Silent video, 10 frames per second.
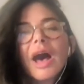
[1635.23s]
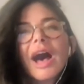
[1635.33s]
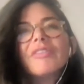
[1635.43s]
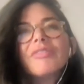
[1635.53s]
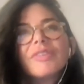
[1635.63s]

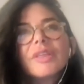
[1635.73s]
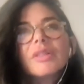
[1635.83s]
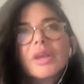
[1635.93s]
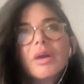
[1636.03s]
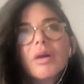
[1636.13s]
I feel
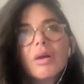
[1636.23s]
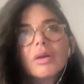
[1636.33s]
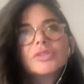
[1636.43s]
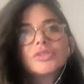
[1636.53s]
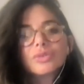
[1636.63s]
like
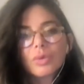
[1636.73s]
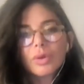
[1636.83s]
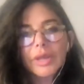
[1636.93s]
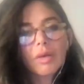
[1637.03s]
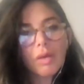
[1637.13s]
our
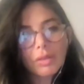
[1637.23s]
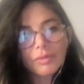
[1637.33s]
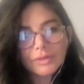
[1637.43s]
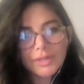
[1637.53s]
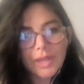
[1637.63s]
story, all
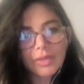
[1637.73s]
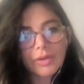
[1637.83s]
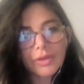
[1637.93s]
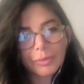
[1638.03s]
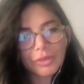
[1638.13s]
of us
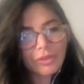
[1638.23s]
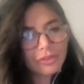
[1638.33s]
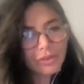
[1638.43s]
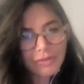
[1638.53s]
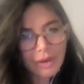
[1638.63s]
together, has been
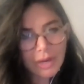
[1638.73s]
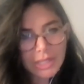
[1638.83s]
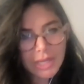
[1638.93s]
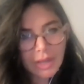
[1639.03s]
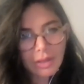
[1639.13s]
such a fairy
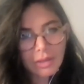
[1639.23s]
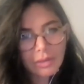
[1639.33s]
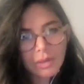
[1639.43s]
tale.